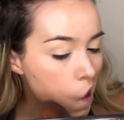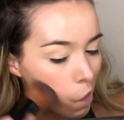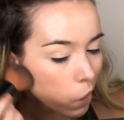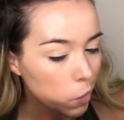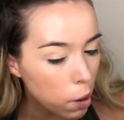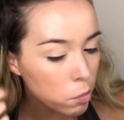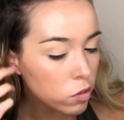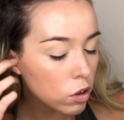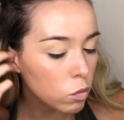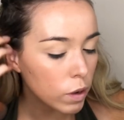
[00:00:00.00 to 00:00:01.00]
I
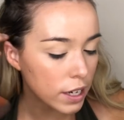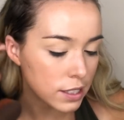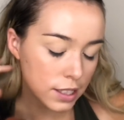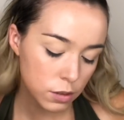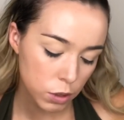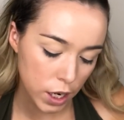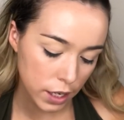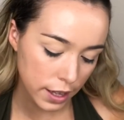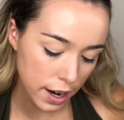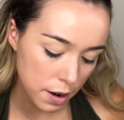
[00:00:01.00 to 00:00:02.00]
remember from when I did
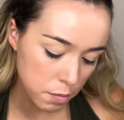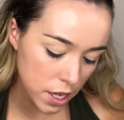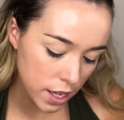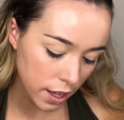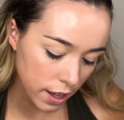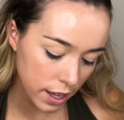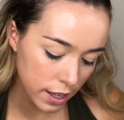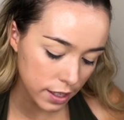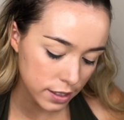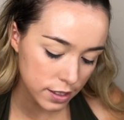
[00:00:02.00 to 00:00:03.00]
work there, mica
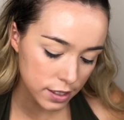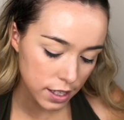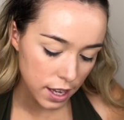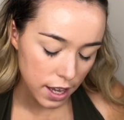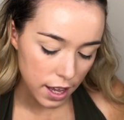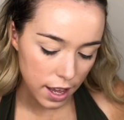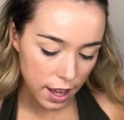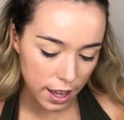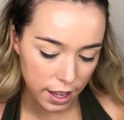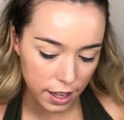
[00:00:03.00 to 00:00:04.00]
is
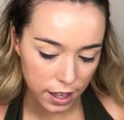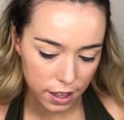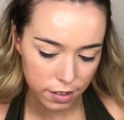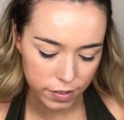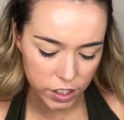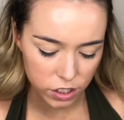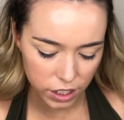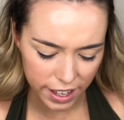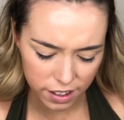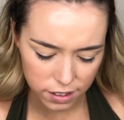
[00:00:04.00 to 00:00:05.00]
a fish
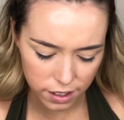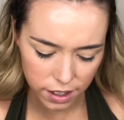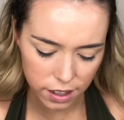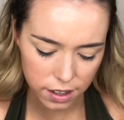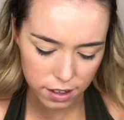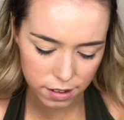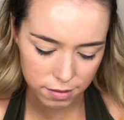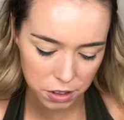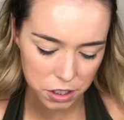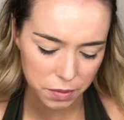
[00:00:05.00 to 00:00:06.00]
scales, I think,
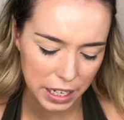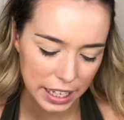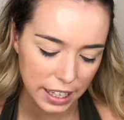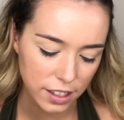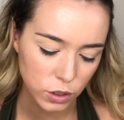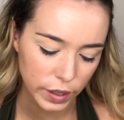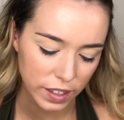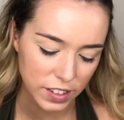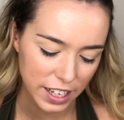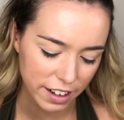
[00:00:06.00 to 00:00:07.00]
or something like that. So
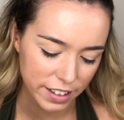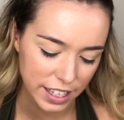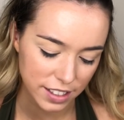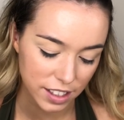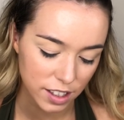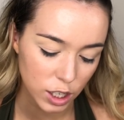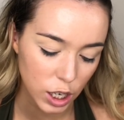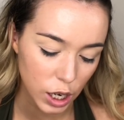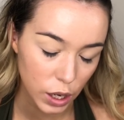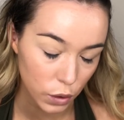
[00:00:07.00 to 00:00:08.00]
it gives an iridescent
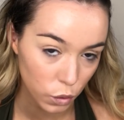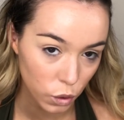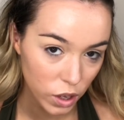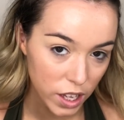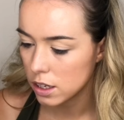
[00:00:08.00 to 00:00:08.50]
glow.